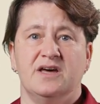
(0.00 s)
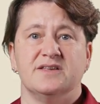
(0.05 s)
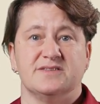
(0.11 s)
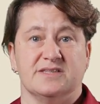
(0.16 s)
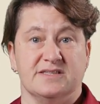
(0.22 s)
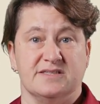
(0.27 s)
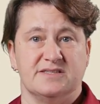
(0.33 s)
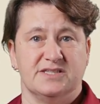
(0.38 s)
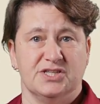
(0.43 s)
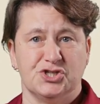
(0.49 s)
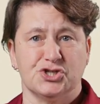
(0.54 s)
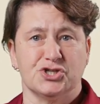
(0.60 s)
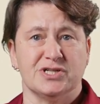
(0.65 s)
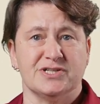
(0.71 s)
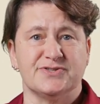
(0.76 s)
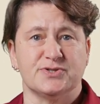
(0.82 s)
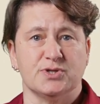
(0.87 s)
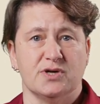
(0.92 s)
Since
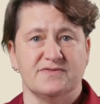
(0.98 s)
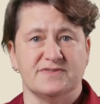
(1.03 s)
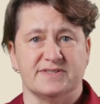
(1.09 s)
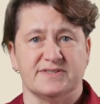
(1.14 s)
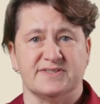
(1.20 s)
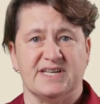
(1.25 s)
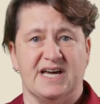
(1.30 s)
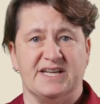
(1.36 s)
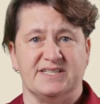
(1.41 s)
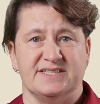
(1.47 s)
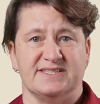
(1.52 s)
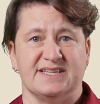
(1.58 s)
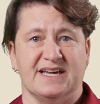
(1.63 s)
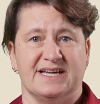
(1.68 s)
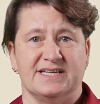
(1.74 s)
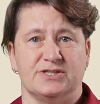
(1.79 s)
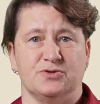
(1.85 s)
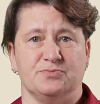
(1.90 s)
digital services are
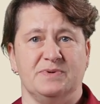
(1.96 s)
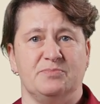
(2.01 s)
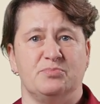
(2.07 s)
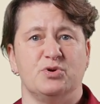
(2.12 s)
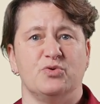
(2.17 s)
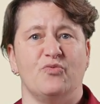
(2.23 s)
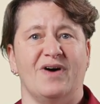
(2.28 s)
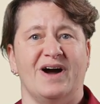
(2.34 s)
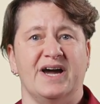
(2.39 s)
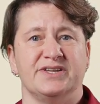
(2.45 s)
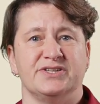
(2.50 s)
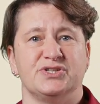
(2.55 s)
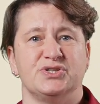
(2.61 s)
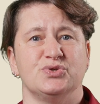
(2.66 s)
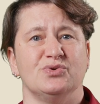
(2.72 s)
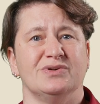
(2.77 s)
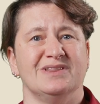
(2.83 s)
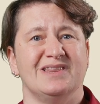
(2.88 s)
designed to be provided
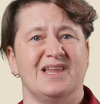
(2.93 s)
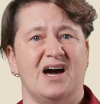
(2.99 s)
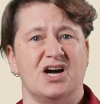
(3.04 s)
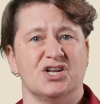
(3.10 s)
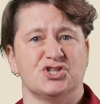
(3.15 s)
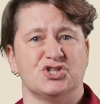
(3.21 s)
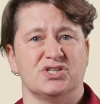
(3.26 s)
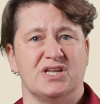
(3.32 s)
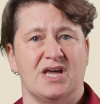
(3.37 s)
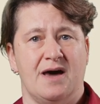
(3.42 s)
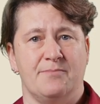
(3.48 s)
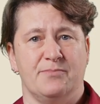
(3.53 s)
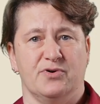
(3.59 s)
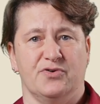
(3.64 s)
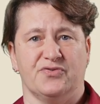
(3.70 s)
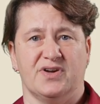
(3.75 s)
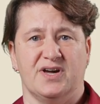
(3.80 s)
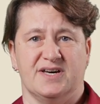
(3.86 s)
to a large number
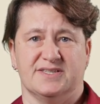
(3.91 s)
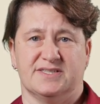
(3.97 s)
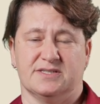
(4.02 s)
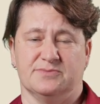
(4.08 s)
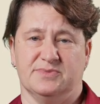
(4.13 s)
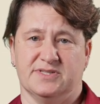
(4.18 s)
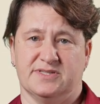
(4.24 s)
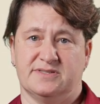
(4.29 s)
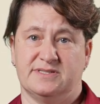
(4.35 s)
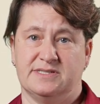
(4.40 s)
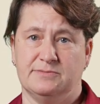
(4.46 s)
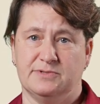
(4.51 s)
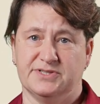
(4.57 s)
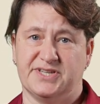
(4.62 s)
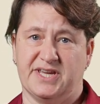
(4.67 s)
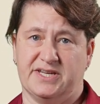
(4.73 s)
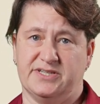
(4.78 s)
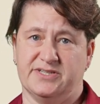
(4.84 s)
of customers
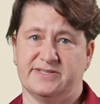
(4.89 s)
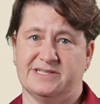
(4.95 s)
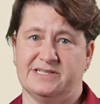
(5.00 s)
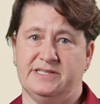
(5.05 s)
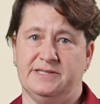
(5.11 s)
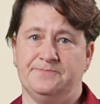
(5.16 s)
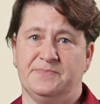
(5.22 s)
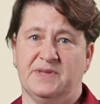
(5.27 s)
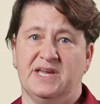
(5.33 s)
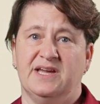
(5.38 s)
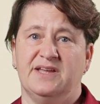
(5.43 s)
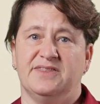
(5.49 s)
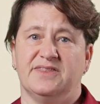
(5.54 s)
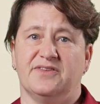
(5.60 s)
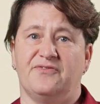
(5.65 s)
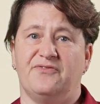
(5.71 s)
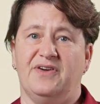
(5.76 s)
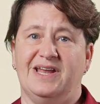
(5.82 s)
simultaneously,
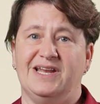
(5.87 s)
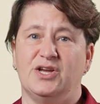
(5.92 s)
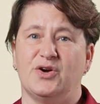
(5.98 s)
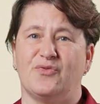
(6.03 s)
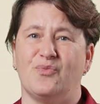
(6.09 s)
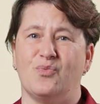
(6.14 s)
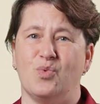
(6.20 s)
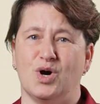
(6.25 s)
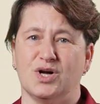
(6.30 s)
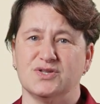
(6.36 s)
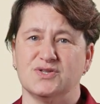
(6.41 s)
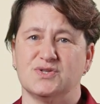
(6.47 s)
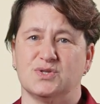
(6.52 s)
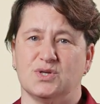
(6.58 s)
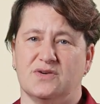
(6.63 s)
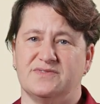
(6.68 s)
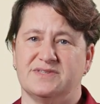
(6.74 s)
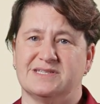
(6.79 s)
the failure of one
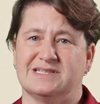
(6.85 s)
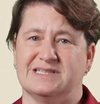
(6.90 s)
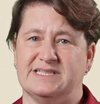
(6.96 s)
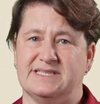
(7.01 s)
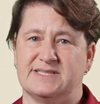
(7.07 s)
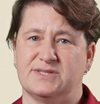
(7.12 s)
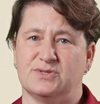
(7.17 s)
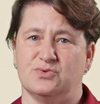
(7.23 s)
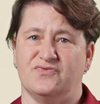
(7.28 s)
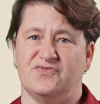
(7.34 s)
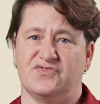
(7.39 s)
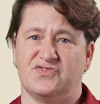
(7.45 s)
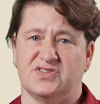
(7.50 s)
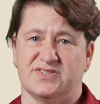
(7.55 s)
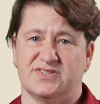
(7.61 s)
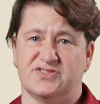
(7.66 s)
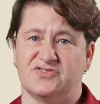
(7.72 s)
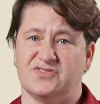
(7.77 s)
service leads to
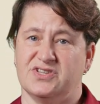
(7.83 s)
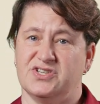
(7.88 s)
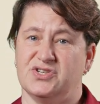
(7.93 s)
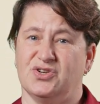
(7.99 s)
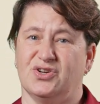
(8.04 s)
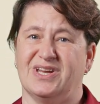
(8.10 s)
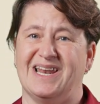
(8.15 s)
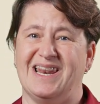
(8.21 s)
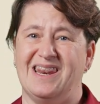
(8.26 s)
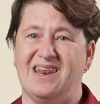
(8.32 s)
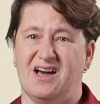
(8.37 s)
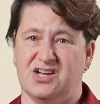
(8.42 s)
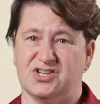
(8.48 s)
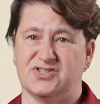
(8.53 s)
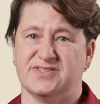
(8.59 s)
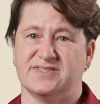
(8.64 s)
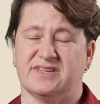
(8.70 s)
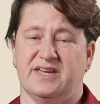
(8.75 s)
frustration on a
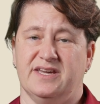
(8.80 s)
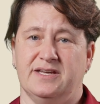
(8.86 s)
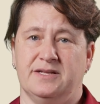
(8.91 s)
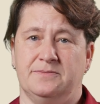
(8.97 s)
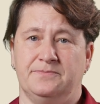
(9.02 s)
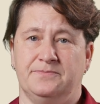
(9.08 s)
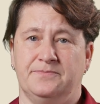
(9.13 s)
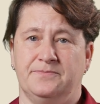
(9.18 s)
large scale.